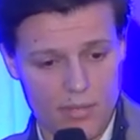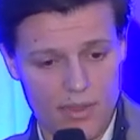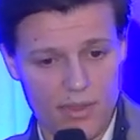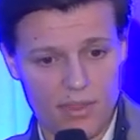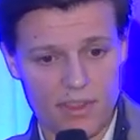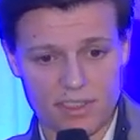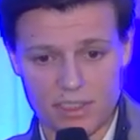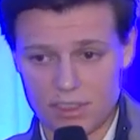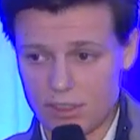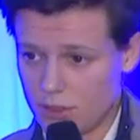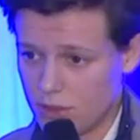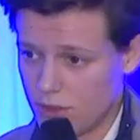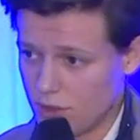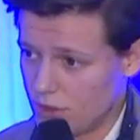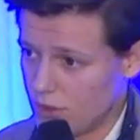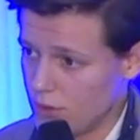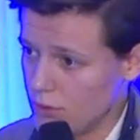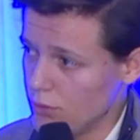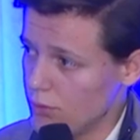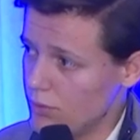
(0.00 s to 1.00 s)
This is a
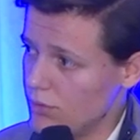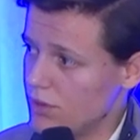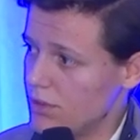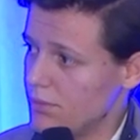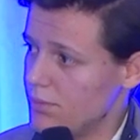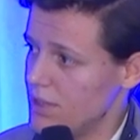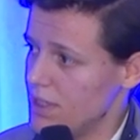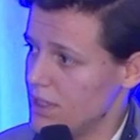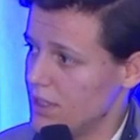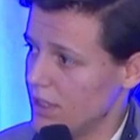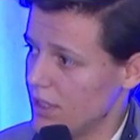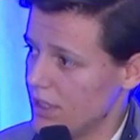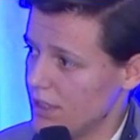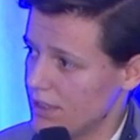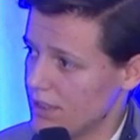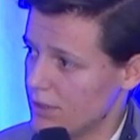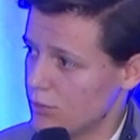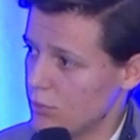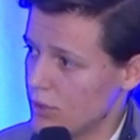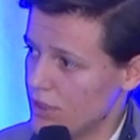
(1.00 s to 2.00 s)
good news
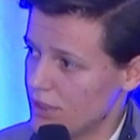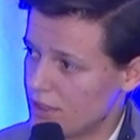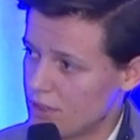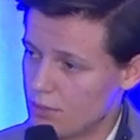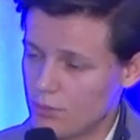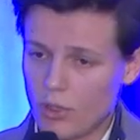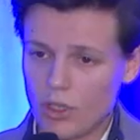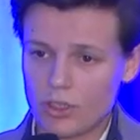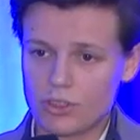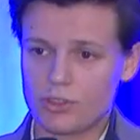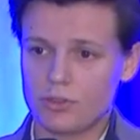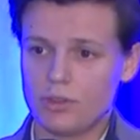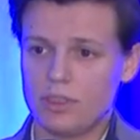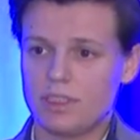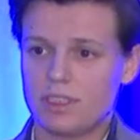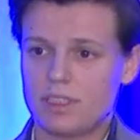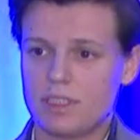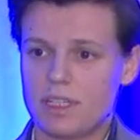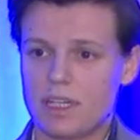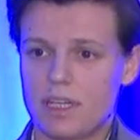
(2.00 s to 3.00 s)
because once the module
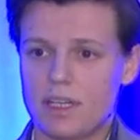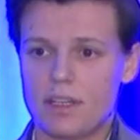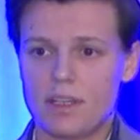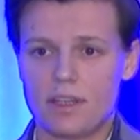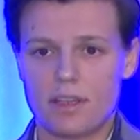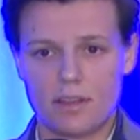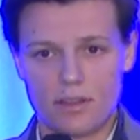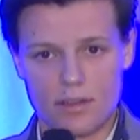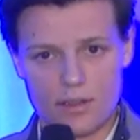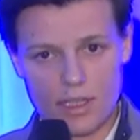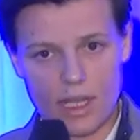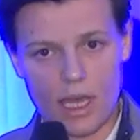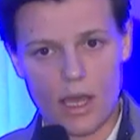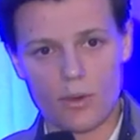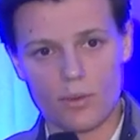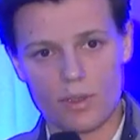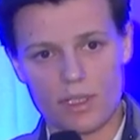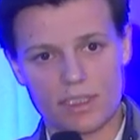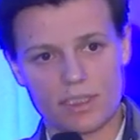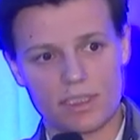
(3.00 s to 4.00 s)
is there and
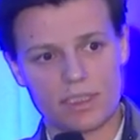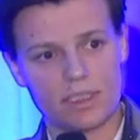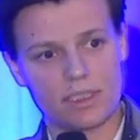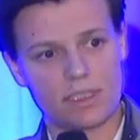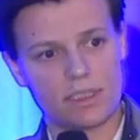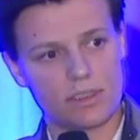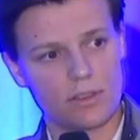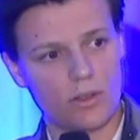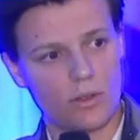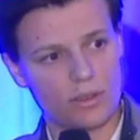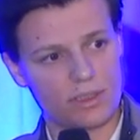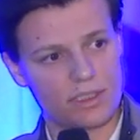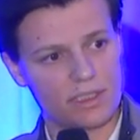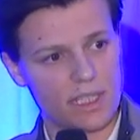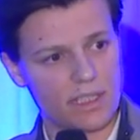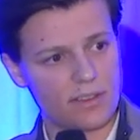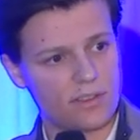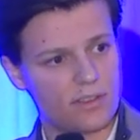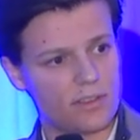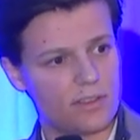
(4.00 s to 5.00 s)
now is all
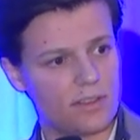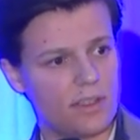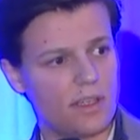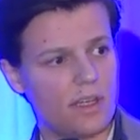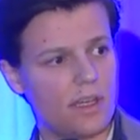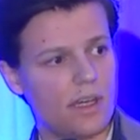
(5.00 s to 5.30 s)
set,